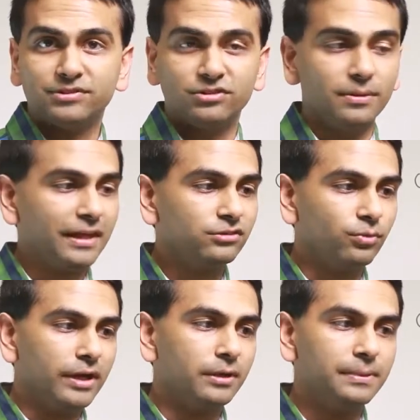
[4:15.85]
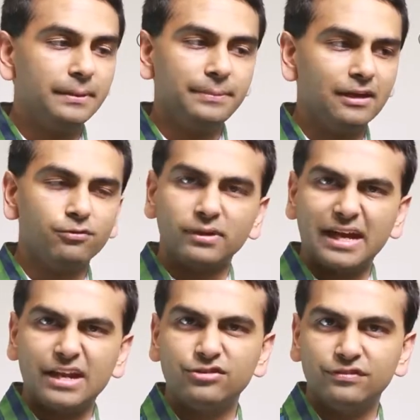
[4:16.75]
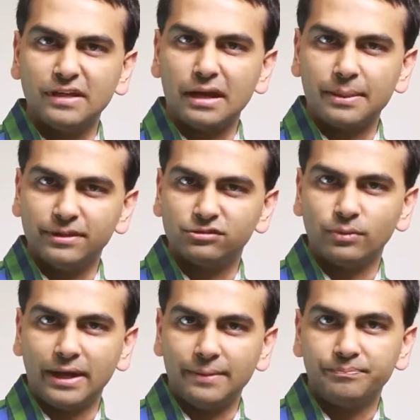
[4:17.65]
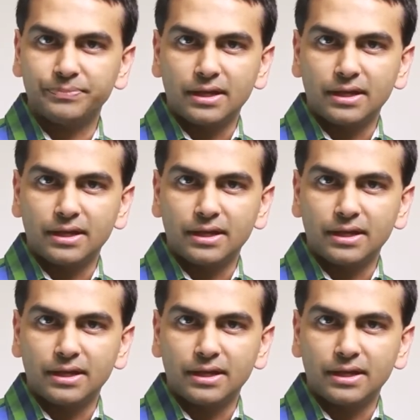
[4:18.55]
So that's why your PPF will kind of shift out in this way.